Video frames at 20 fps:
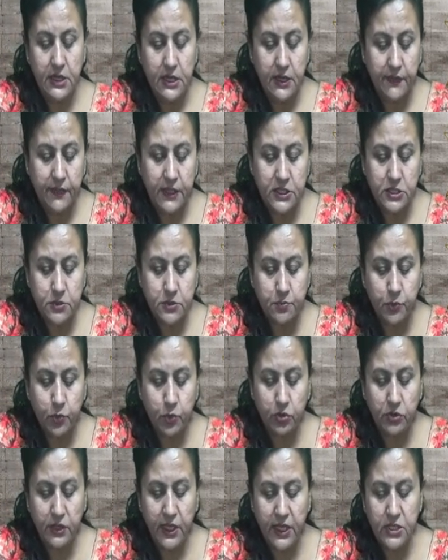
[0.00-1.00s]
The
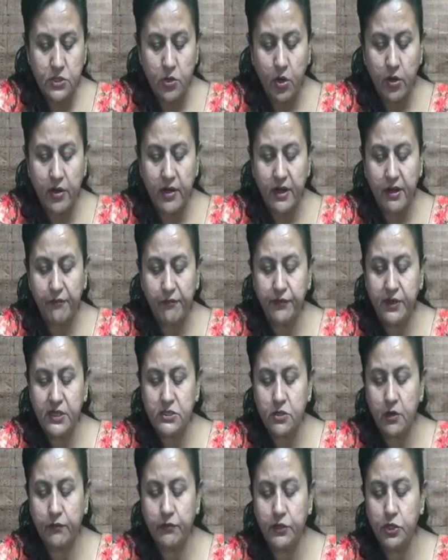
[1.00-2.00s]
smoothness or
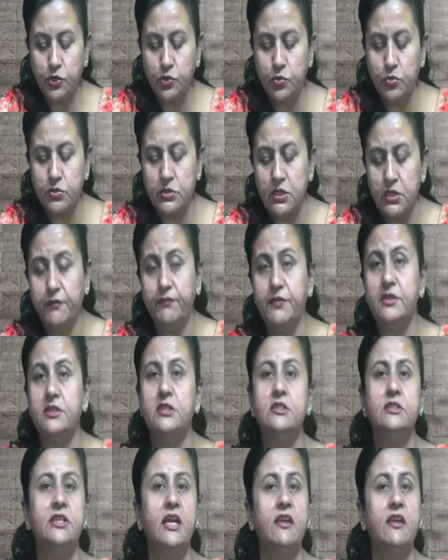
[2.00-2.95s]
roughness of the two surfaces.